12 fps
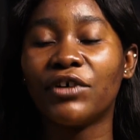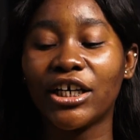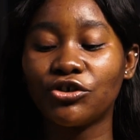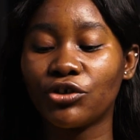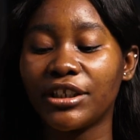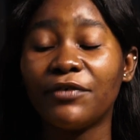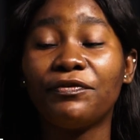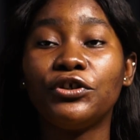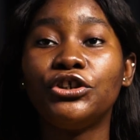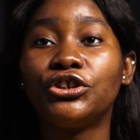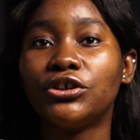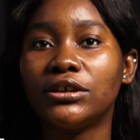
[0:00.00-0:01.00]
actually
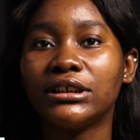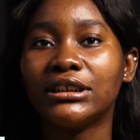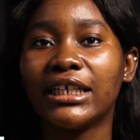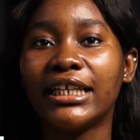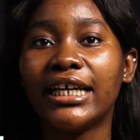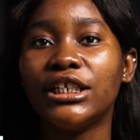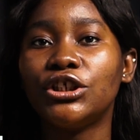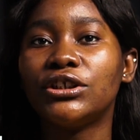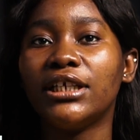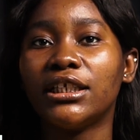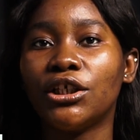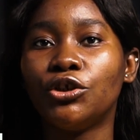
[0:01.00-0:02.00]
finished using that and I need to
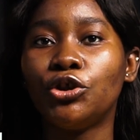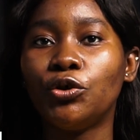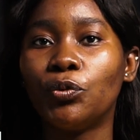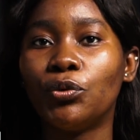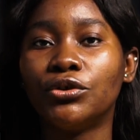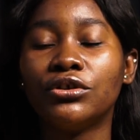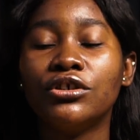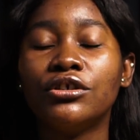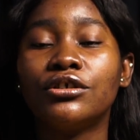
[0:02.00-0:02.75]
get a new one.